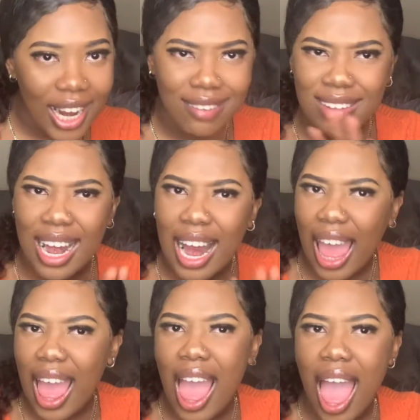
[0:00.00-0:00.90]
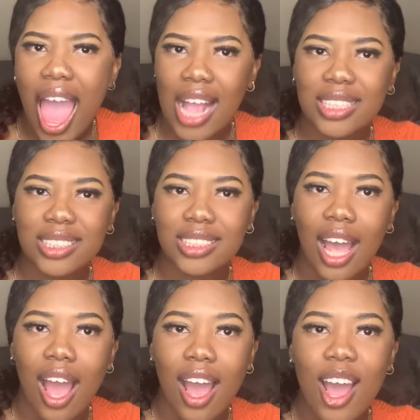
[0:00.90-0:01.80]
Like, relax,
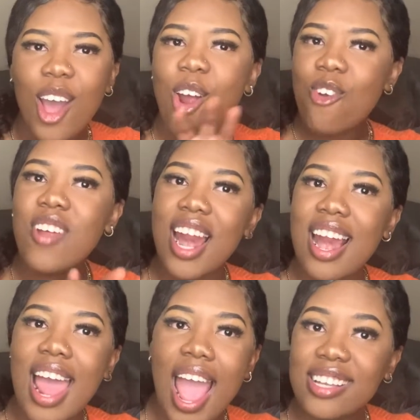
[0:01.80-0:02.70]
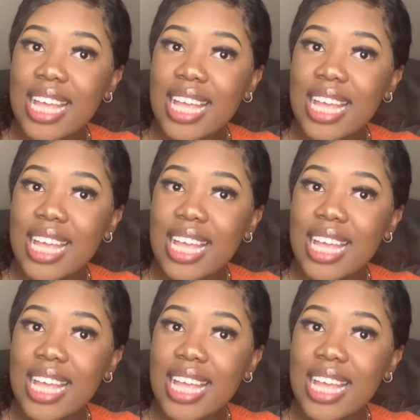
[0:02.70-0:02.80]
uh, relax.